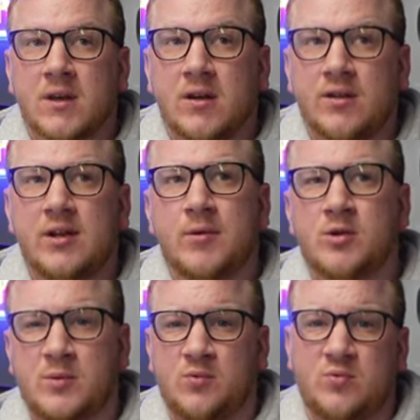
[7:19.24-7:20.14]
I think most
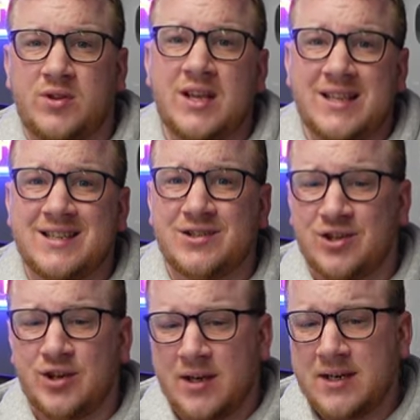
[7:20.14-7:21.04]
people would think this is a
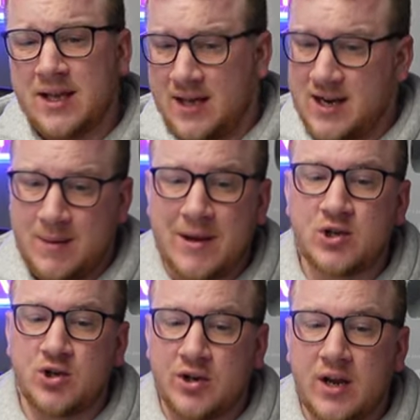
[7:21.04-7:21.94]
good idea, and I
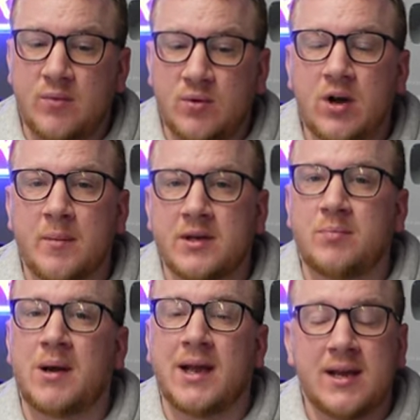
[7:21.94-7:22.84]
imagine it will come into
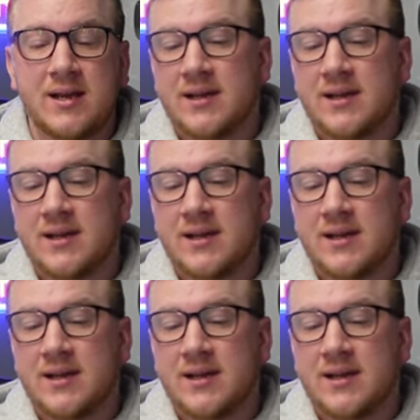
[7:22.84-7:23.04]
play.